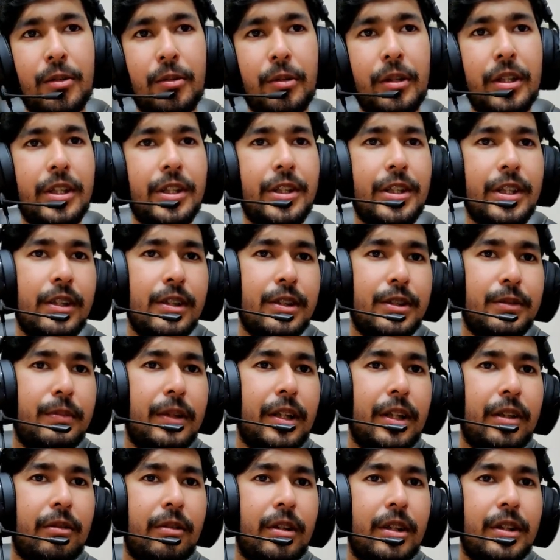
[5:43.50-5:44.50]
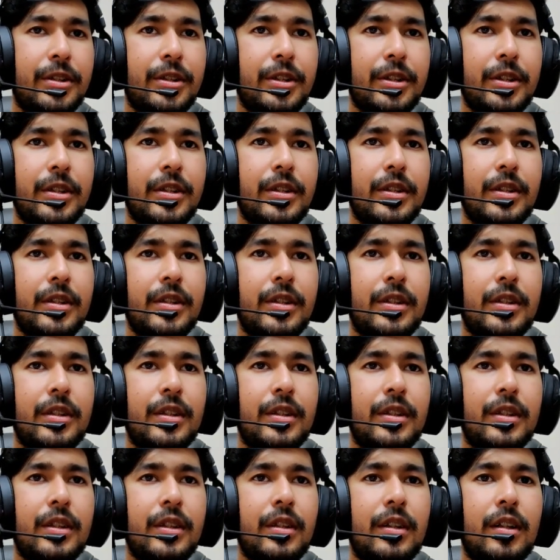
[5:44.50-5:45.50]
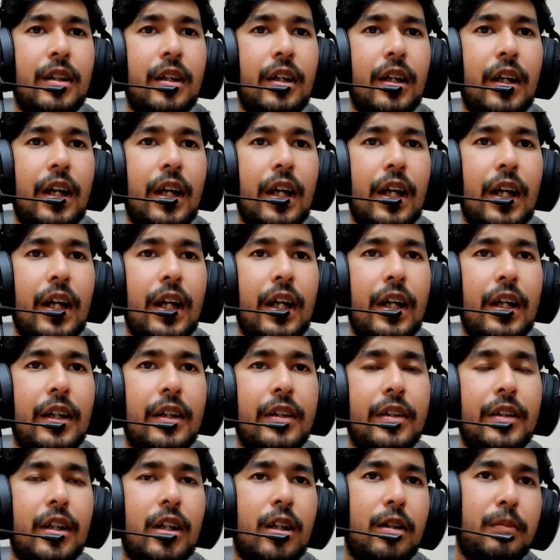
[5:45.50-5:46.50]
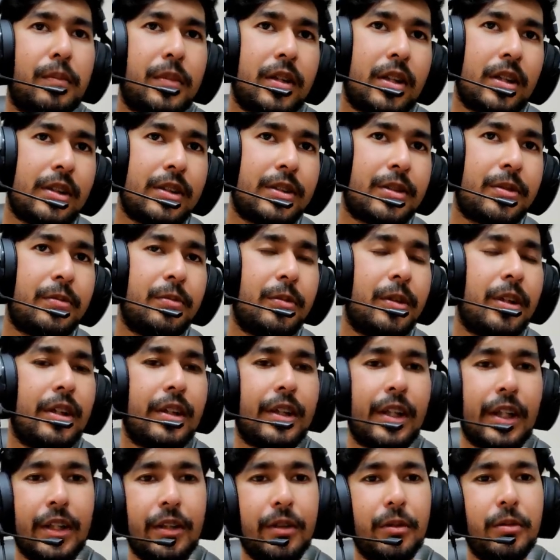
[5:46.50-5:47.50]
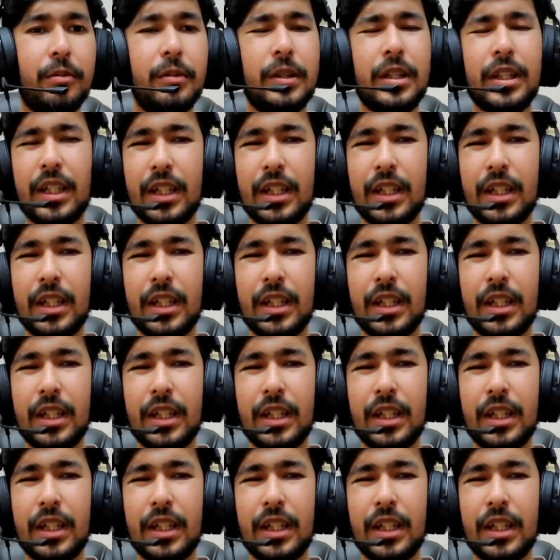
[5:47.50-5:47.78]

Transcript: So he shields my crunch, and Dark Pulse will KO.